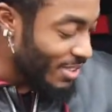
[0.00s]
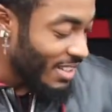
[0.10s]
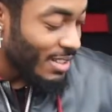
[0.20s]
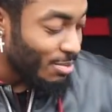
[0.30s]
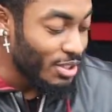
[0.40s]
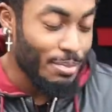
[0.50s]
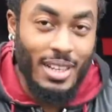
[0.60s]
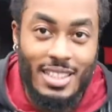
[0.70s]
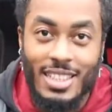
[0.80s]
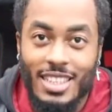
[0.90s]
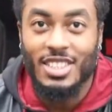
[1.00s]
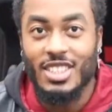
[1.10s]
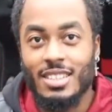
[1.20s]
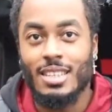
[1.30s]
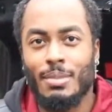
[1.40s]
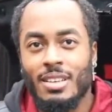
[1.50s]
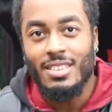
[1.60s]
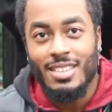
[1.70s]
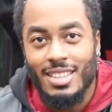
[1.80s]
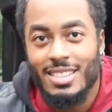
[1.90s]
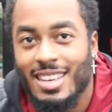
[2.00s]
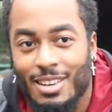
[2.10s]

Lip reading: can just push a button and you get your chairs come out. It's like a